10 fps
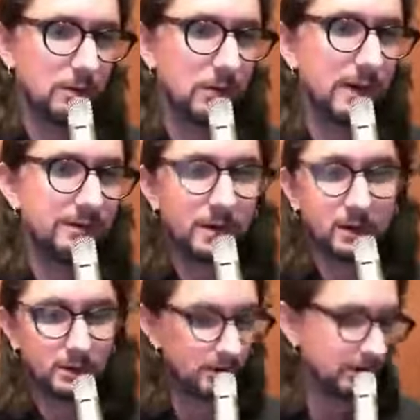we're
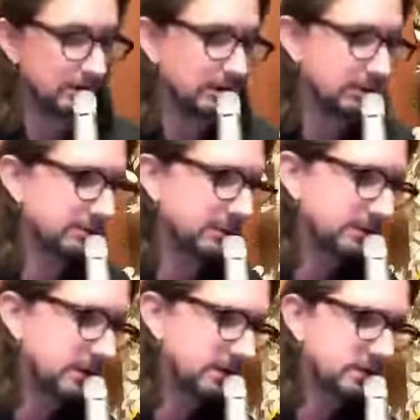having a, a bit of
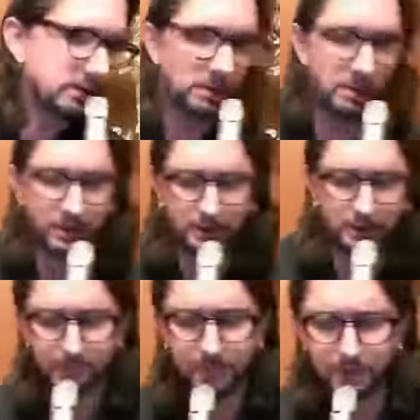a technical
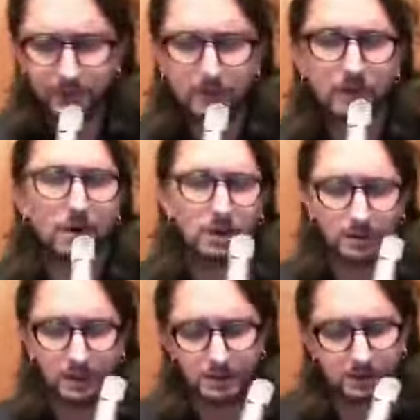um,
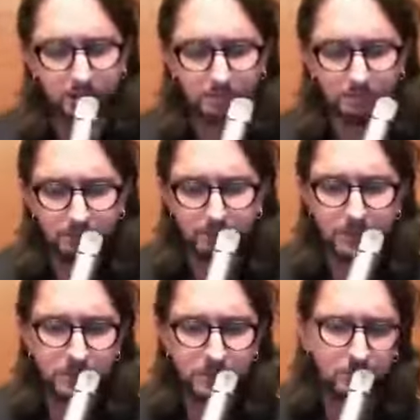technical
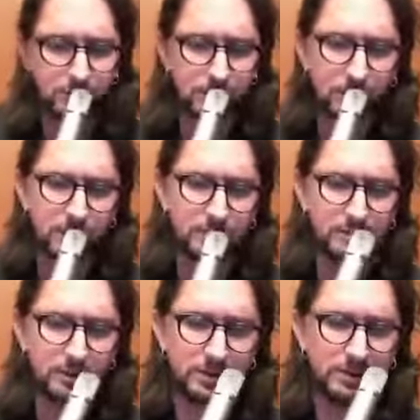issue
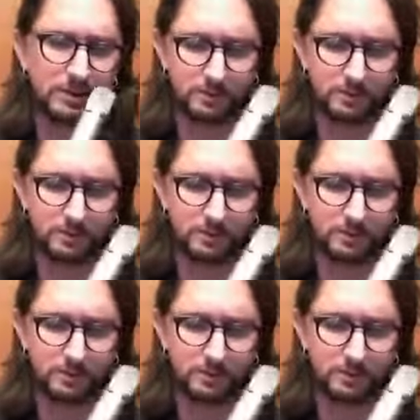um, with